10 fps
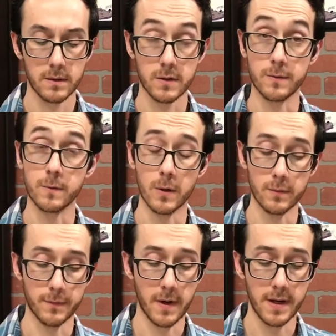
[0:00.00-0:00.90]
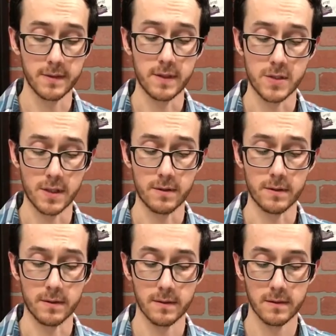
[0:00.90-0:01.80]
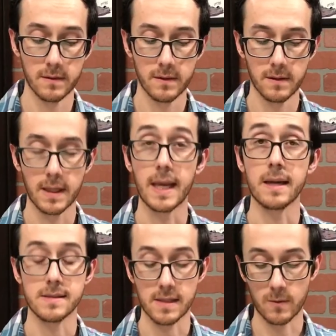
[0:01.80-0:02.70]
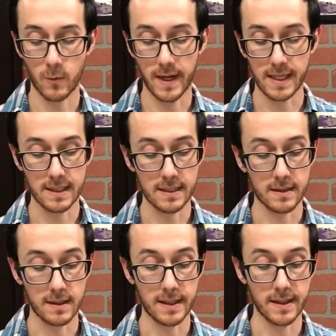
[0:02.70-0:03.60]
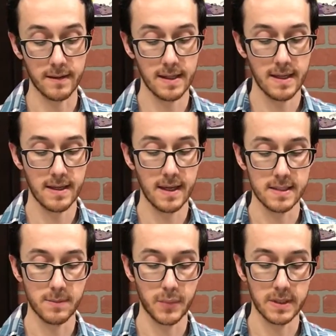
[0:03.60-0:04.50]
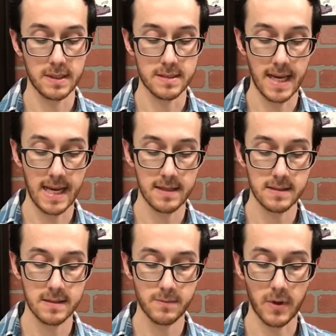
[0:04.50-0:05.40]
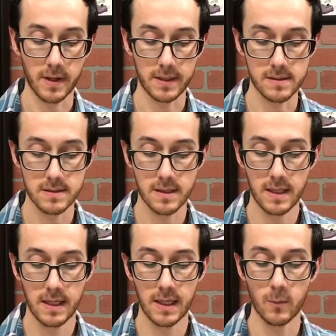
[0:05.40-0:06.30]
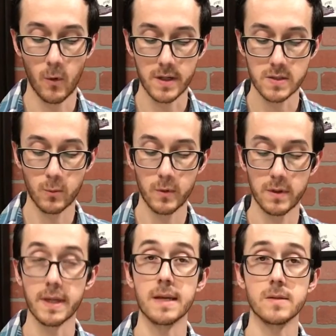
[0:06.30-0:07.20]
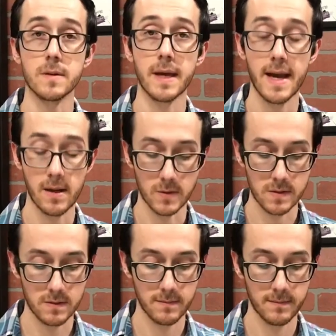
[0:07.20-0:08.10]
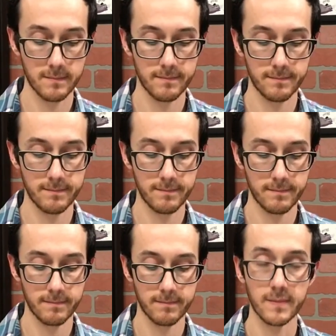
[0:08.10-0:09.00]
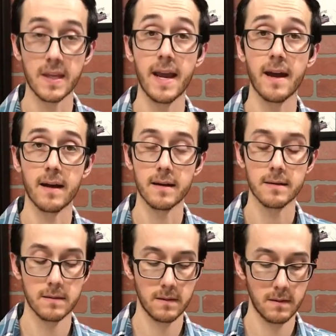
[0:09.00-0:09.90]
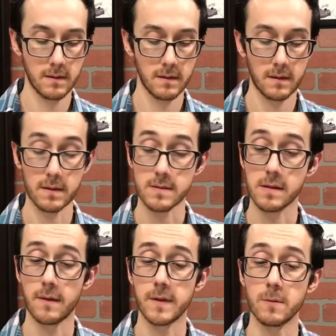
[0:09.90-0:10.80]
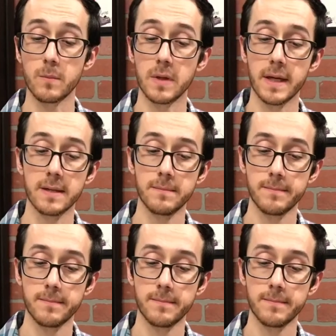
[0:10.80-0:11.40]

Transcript: You've grown fond of each other, Hank said quietly to Claire as he put his hands in his pockets and watched Will enter the house. Yeah, Claire softly replied.